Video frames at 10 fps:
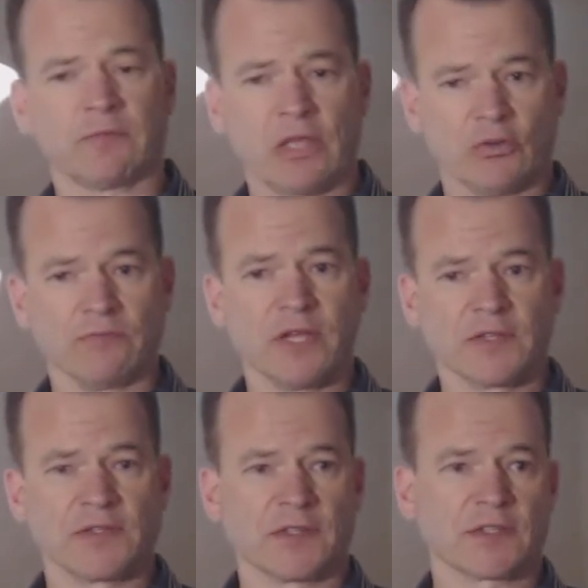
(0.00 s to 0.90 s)
your
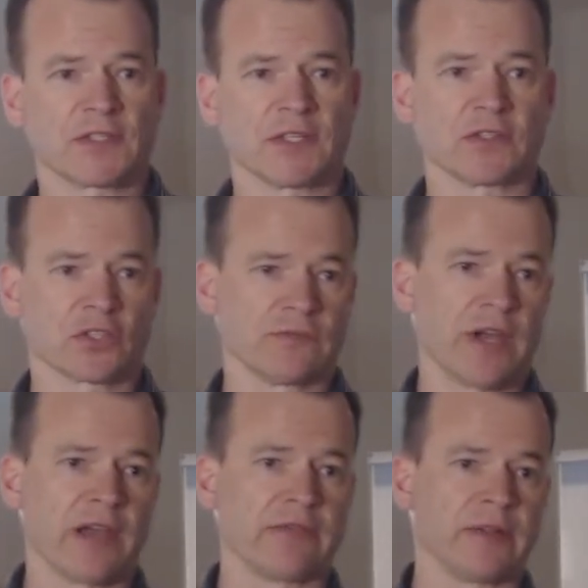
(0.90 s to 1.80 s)
business
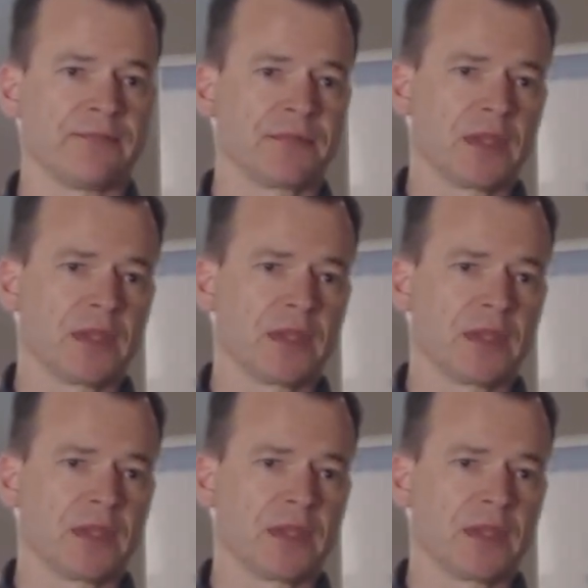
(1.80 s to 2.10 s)
surviving.